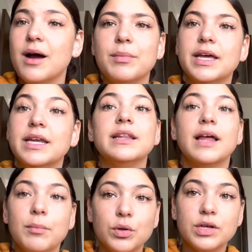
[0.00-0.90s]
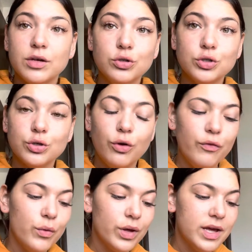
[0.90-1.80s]
hitting that multicultural
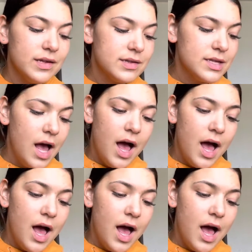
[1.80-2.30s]
focus.